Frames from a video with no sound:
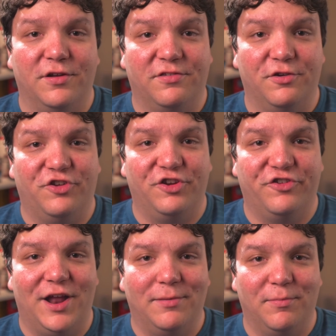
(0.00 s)
on search
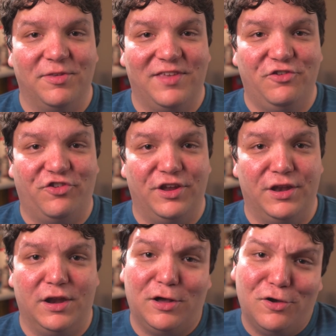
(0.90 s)
engine
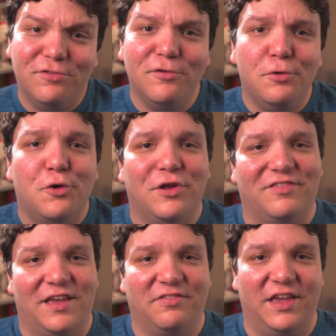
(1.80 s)
optimization, also known
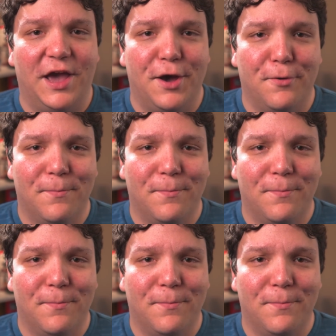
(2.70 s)
as S E O.